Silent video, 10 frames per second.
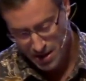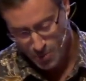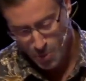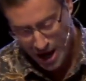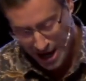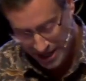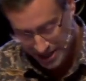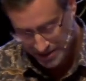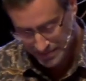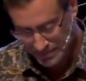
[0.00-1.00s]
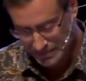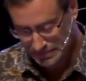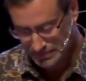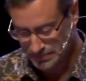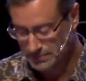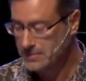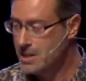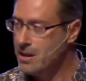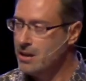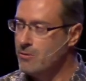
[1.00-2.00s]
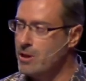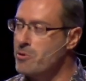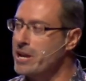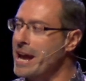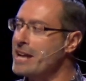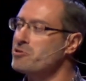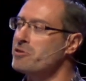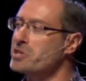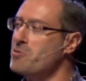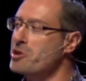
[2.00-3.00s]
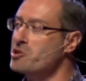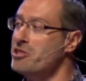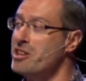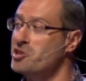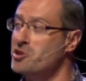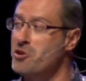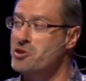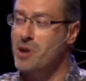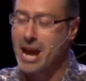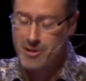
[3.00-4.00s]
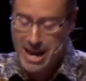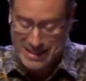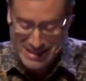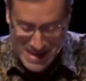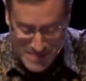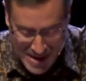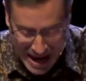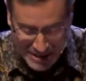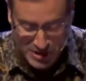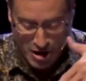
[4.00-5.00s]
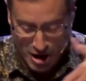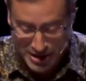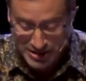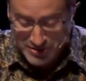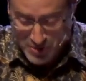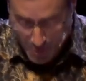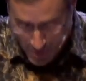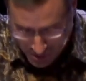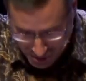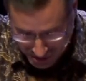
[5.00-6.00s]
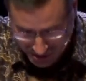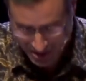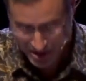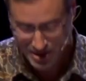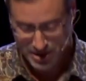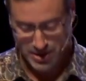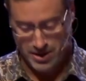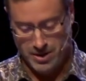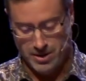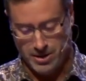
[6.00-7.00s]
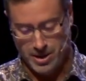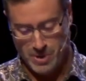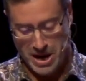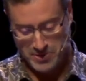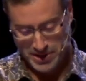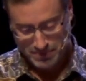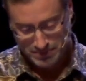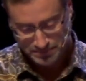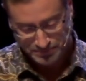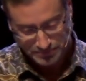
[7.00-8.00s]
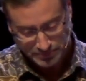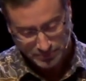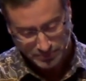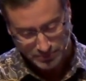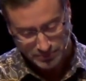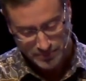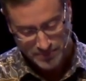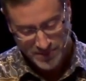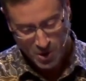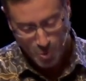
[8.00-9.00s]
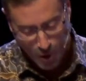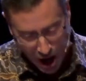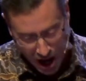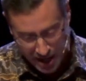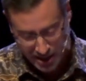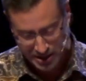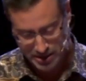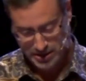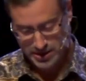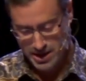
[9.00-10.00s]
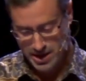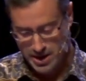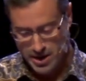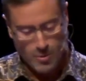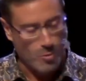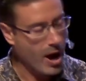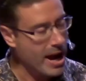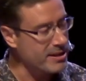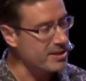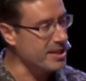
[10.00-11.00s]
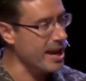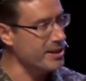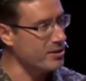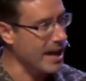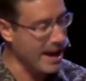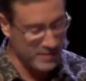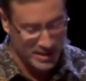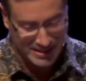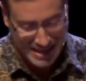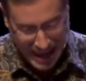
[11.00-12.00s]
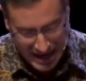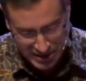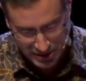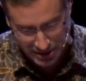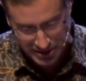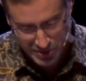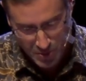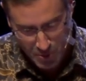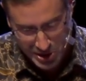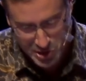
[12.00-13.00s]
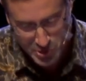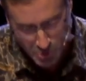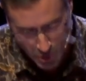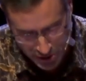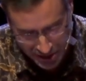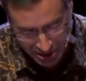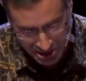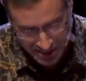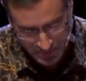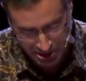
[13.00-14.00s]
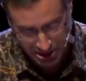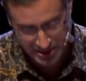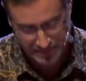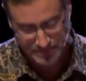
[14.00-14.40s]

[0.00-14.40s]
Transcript: Why? Well, I want to answer this question and then show you how it has an impact on the world around him. Why? Why does Daniel have this excellent or extraordinary spirit?